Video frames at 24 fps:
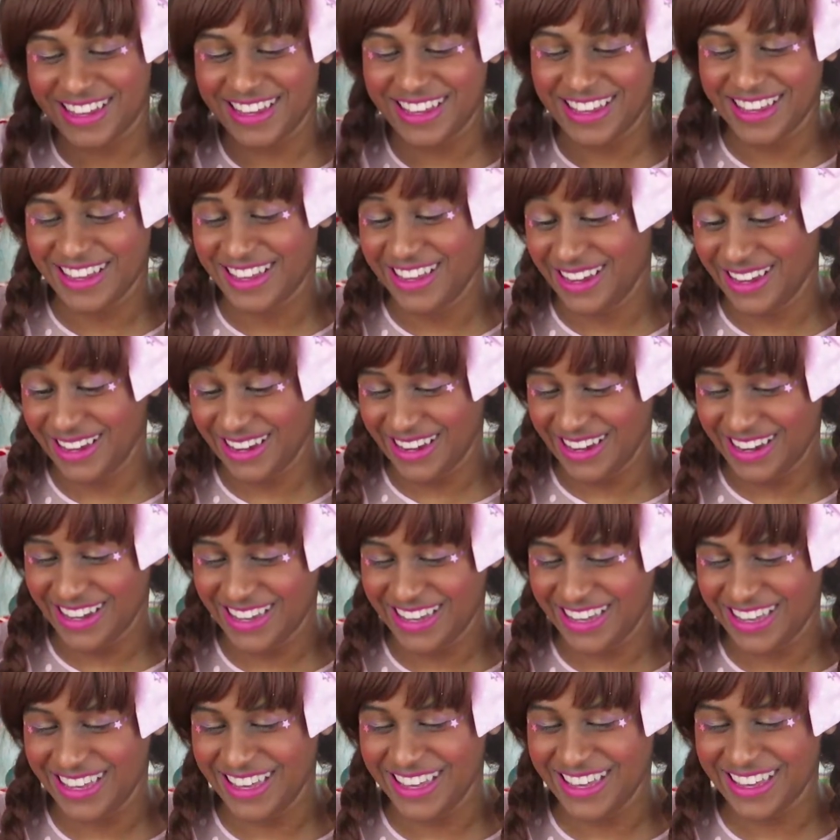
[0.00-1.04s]

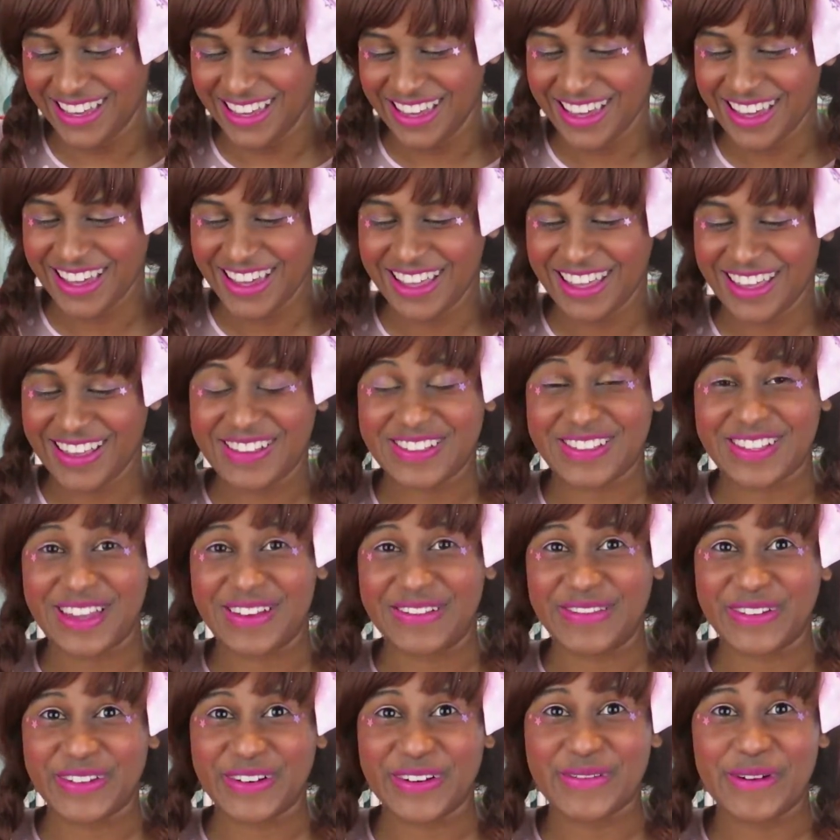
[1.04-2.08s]
you also
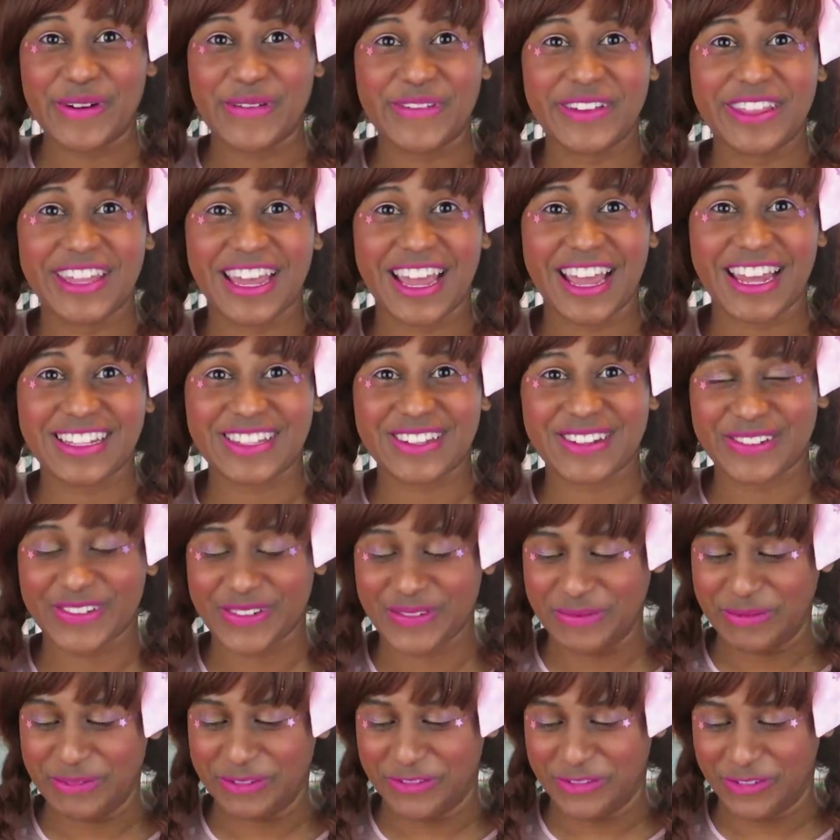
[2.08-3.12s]
have to remember the answers
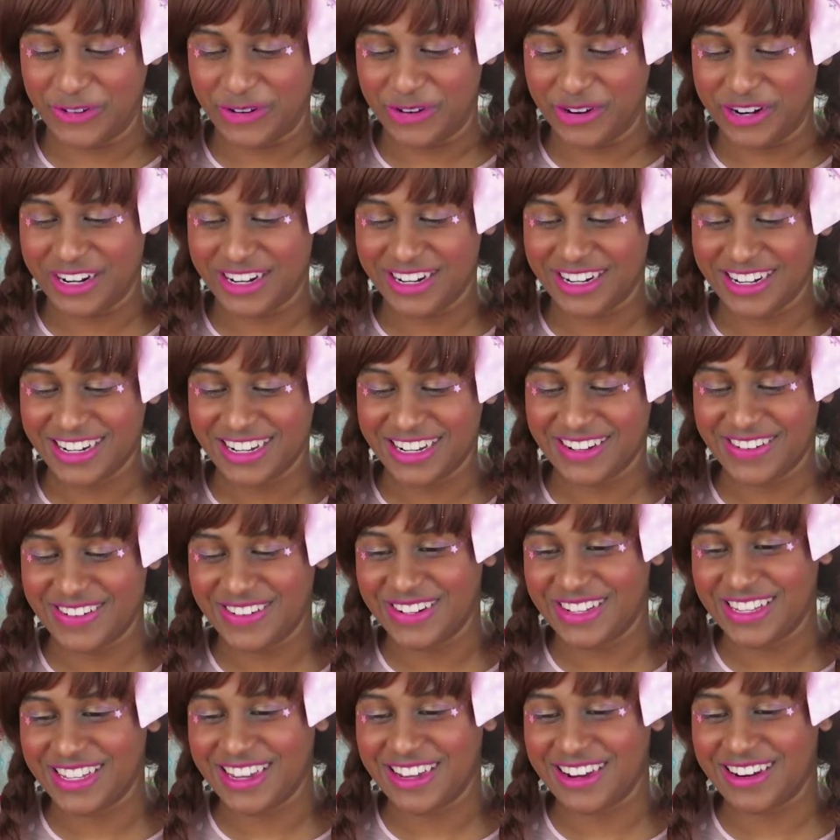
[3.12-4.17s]
from before in
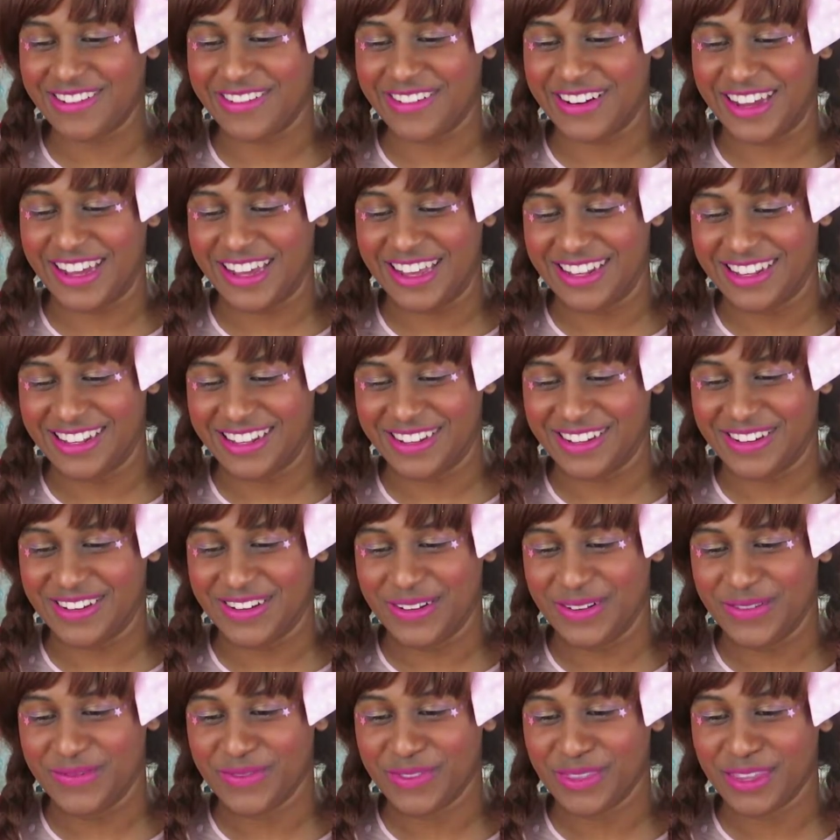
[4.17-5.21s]
order to get it right,
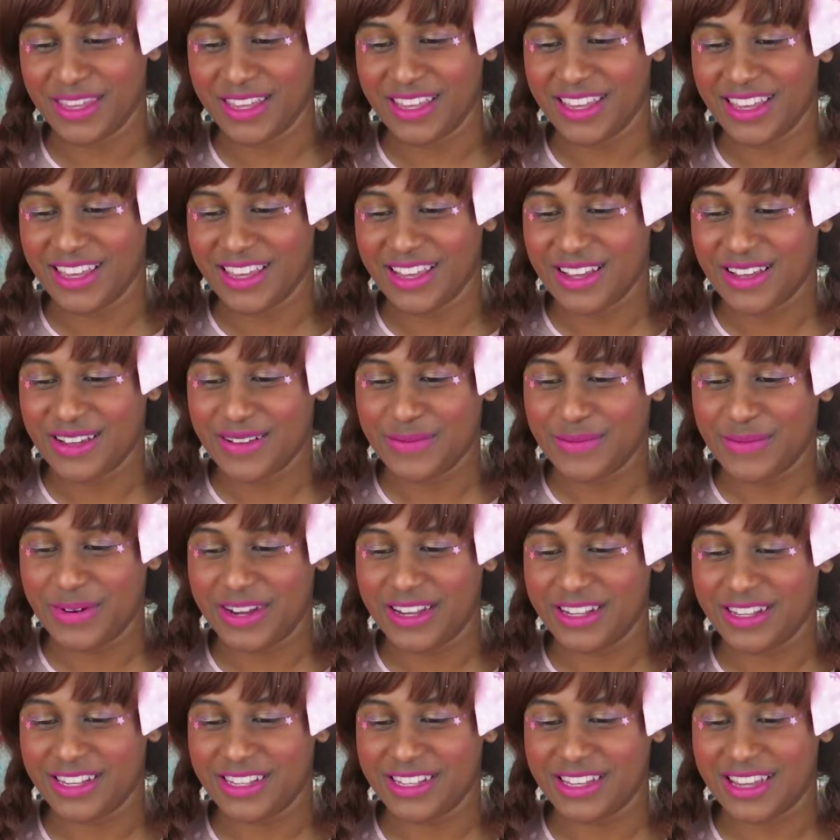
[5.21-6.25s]
so.
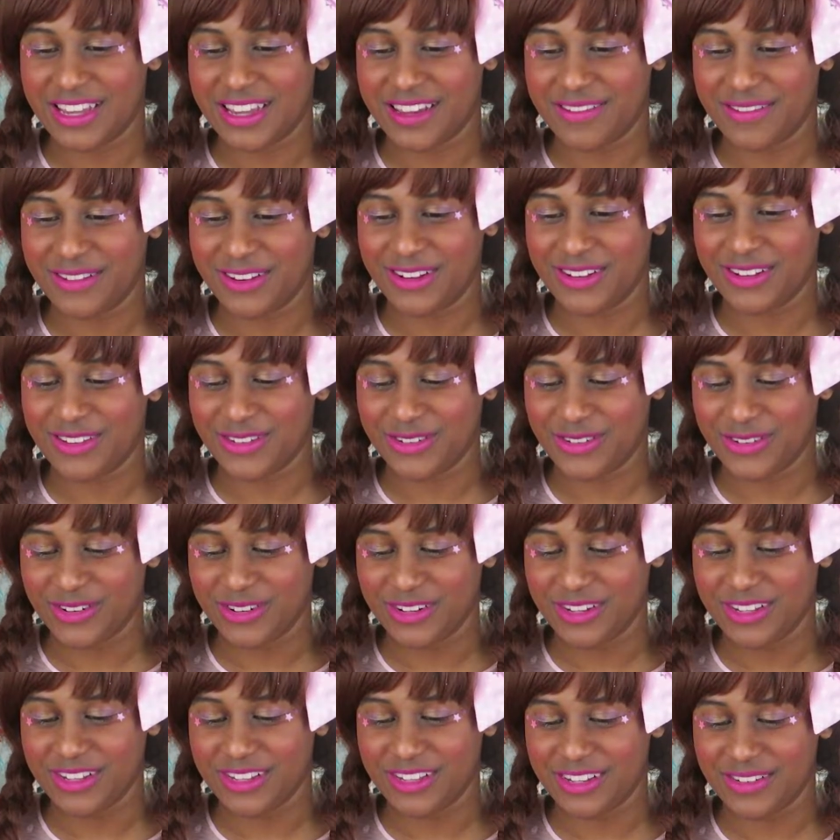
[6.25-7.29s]
Brand doesn't have any
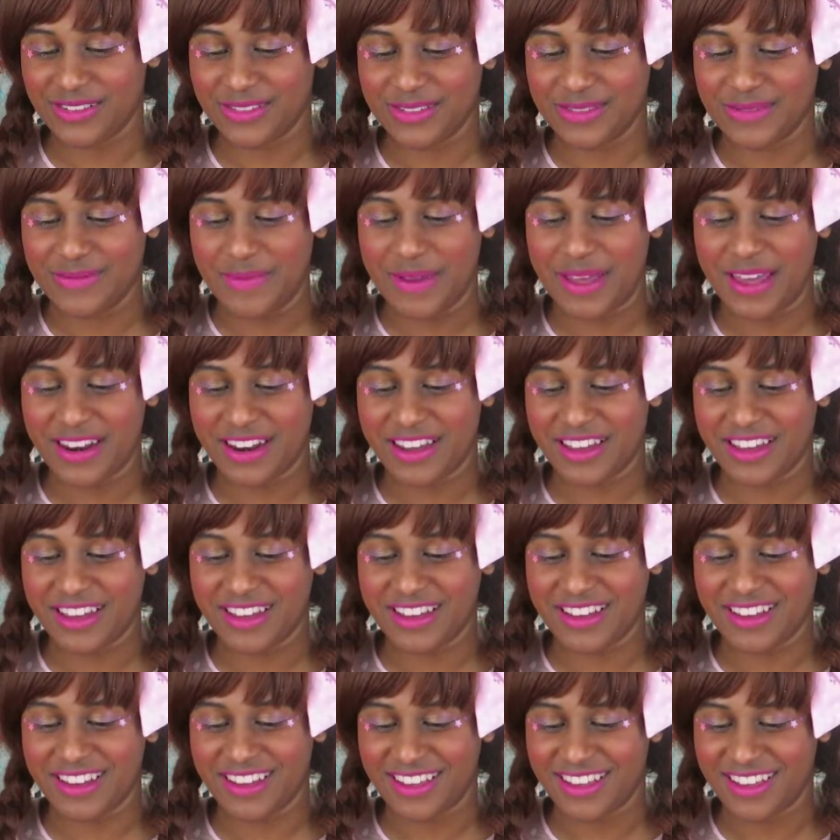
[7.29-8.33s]
stores. It was
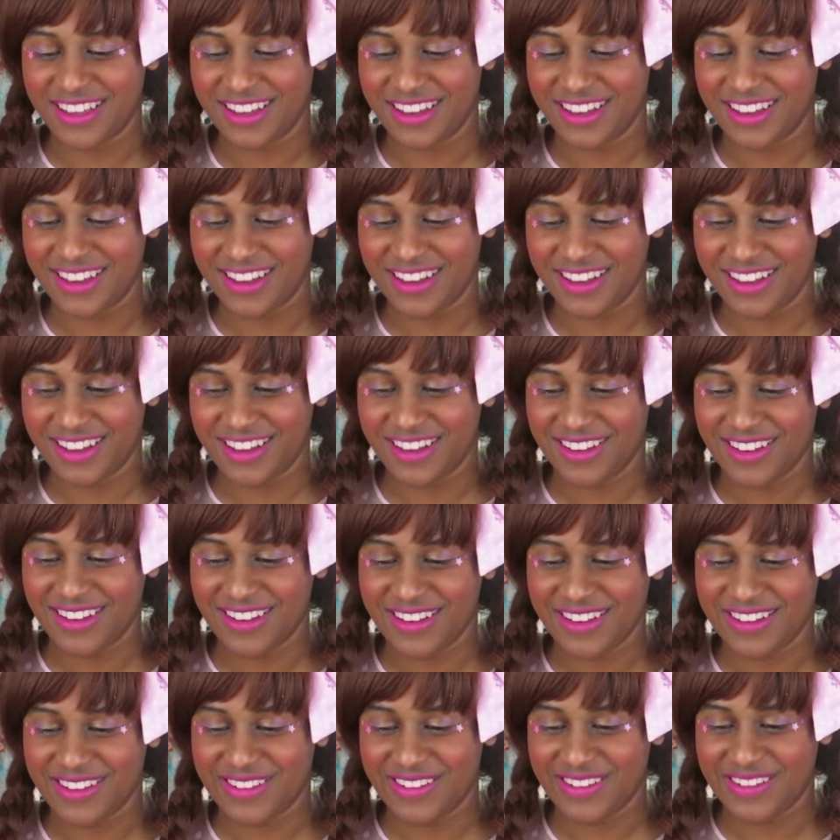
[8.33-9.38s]
Meta.
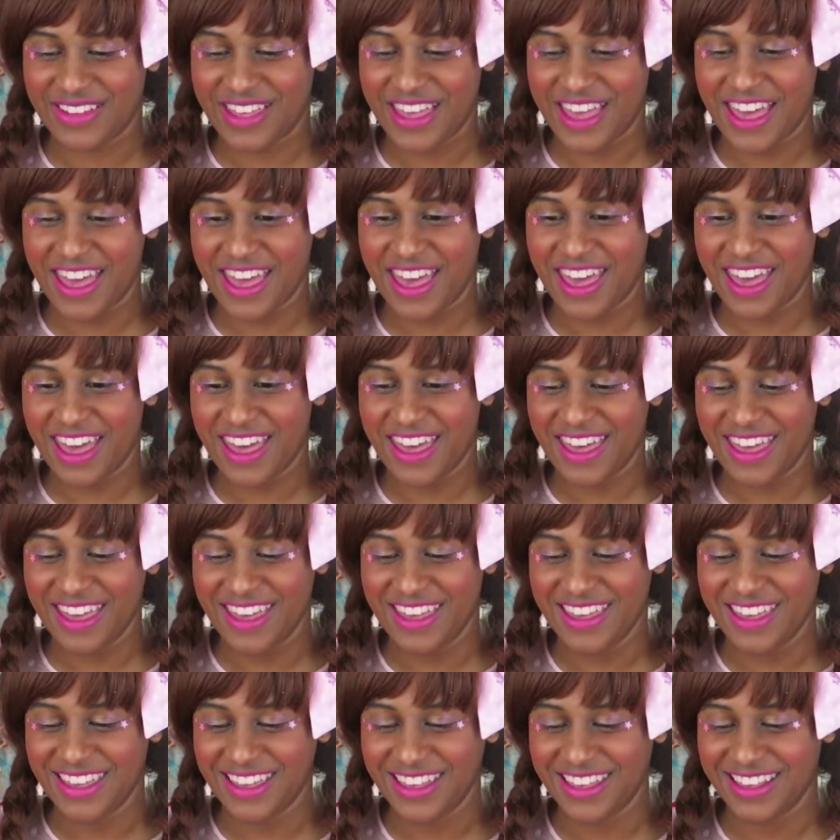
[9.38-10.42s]

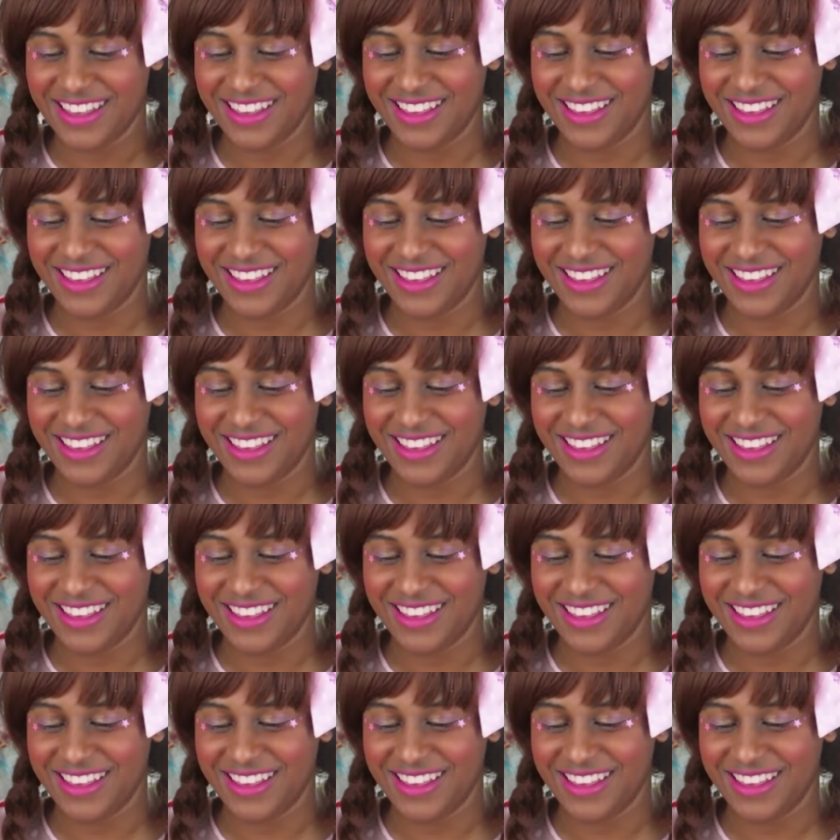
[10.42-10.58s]
Okay.